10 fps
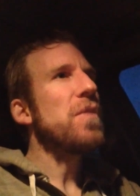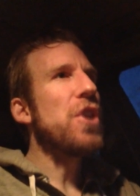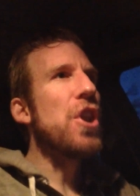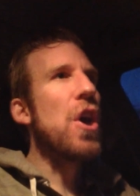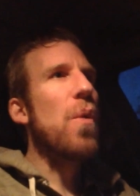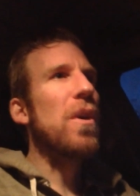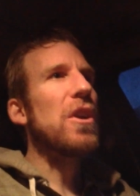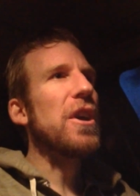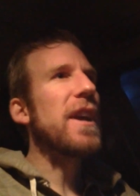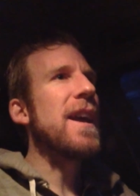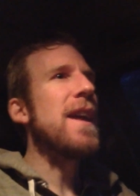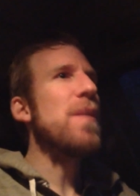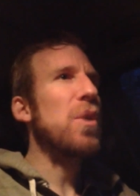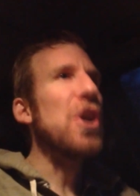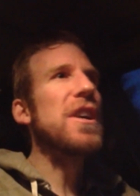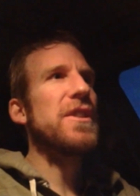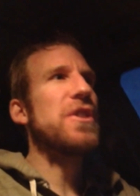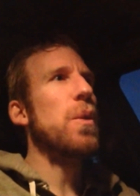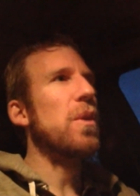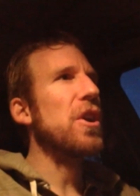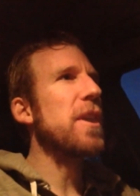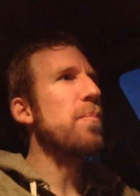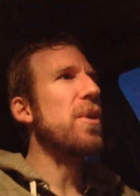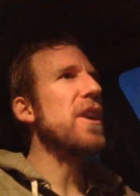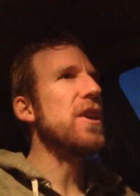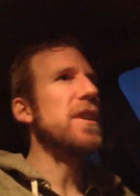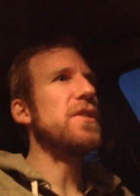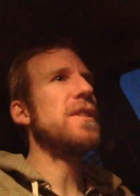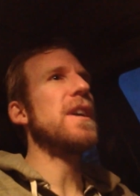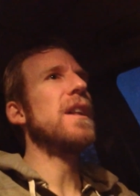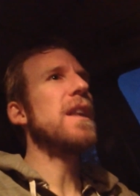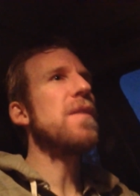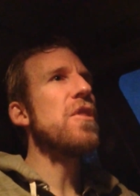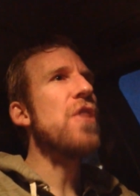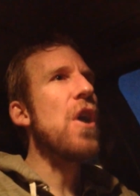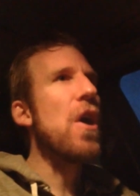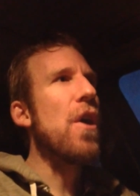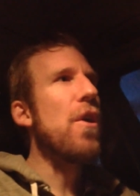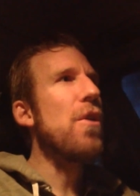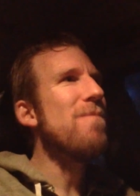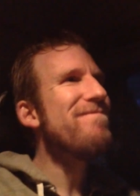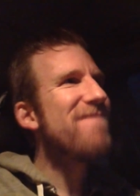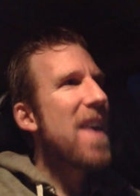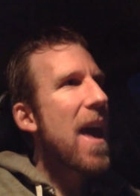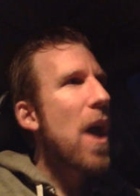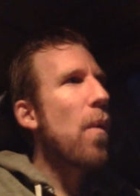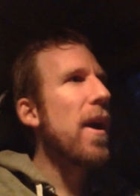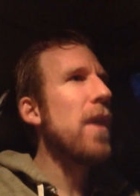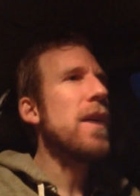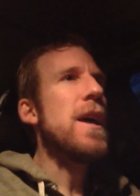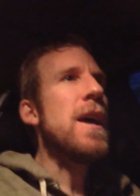you know, we're looking, we're looking still, we're looking pretty good still, even though, eh, well,